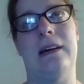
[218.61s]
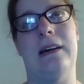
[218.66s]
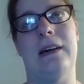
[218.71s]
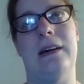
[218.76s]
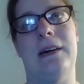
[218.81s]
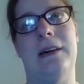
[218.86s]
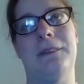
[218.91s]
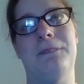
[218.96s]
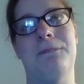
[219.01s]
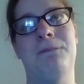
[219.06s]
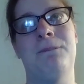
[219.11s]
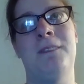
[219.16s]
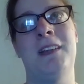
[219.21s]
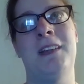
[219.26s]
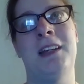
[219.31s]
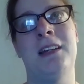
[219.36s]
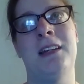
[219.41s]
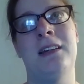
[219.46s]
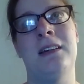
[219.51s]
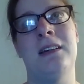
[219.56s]
um,
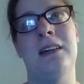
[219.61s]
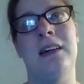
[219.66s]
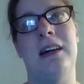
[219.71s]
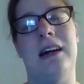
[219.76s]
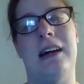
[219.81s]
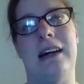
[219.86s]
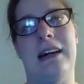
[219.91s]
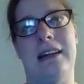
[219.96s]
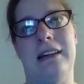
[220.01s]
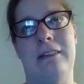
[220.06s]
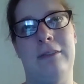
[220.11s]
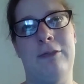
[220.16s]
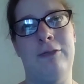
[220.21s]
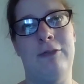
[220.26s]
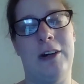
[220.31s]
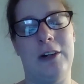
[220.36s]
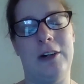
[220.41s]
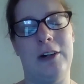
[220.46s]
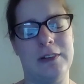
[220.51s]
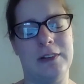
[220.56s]
I
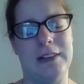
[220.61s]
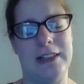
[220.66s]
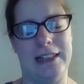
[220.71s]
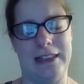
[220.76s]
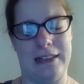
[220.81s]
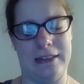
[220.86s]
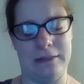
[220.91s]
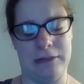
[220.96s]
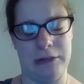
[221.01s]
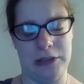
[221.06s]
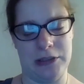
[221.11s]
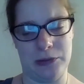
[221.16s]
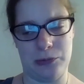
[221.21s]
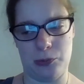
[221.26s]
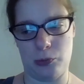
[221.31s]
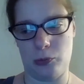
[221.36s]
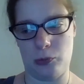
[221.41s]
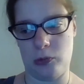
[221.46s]
felt like I was